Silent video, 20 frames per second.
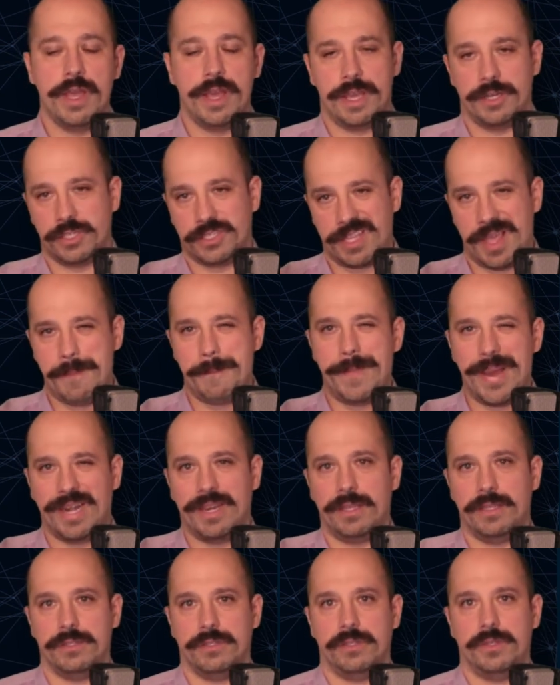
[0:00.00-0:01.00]
and just
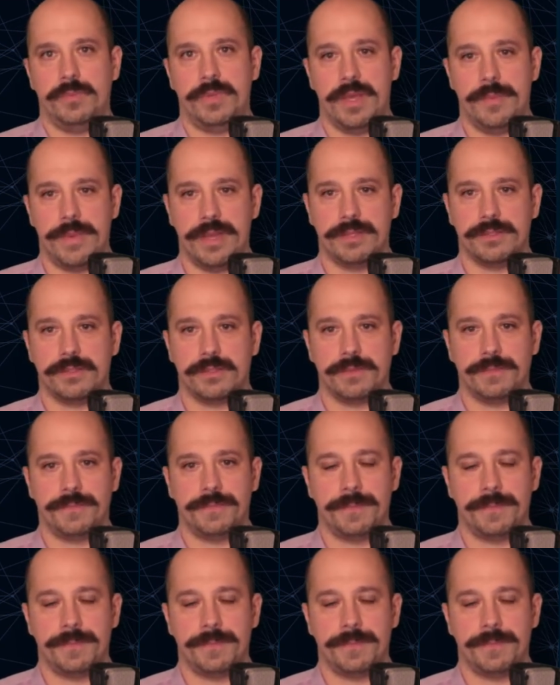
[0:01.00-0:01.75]
embedding in the DBMS.